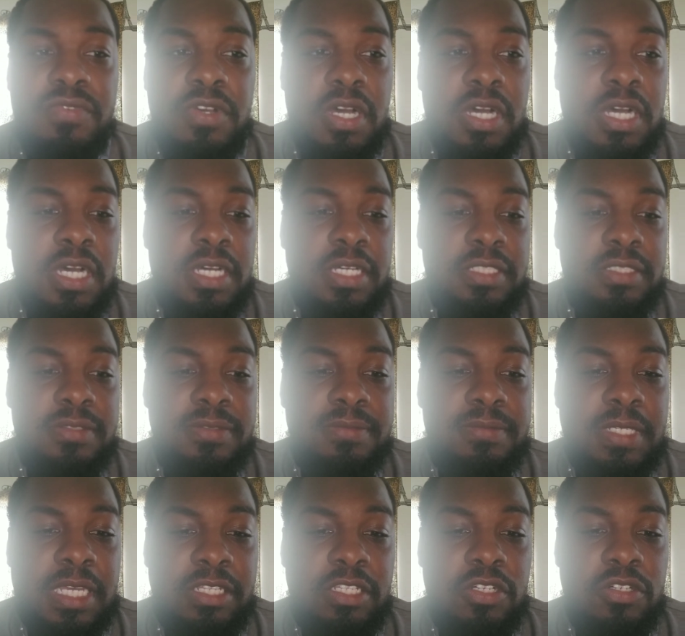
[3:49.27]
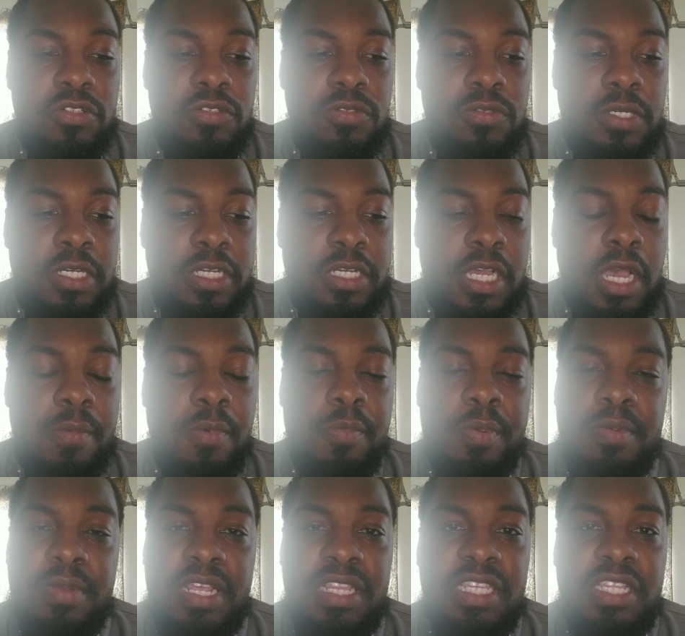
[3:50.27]
I know a couple
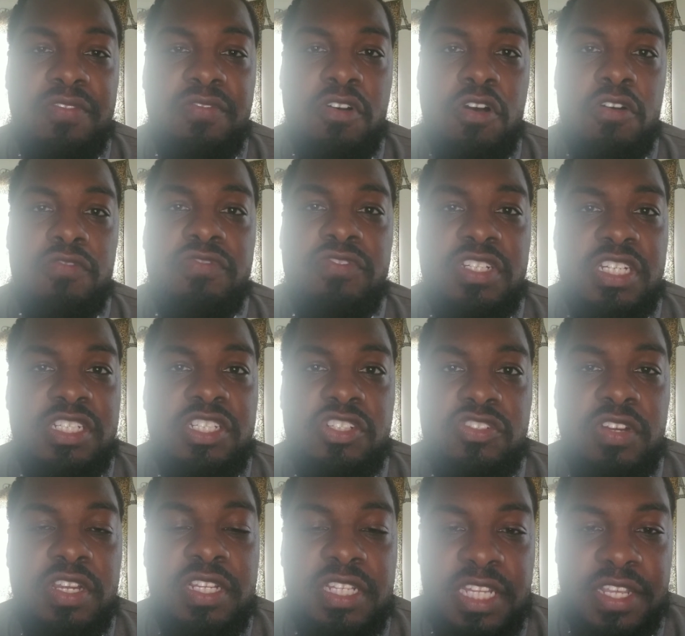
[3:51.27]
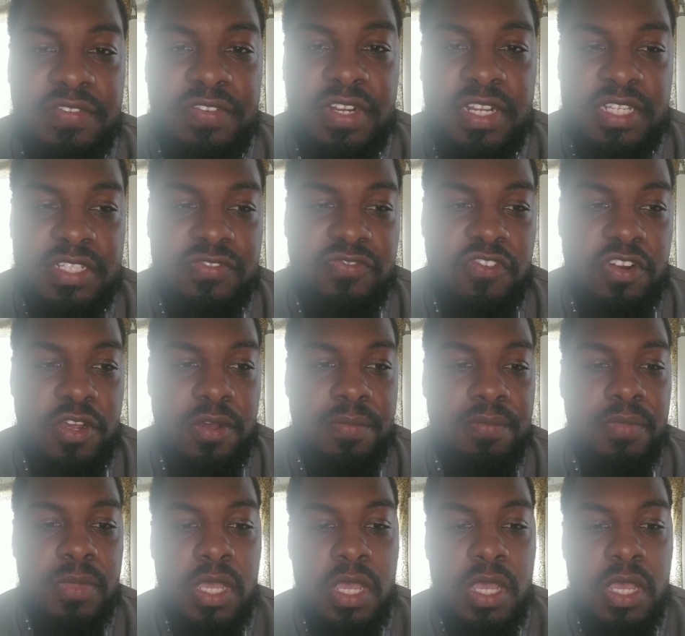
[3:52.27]
people that live off just straight dividends from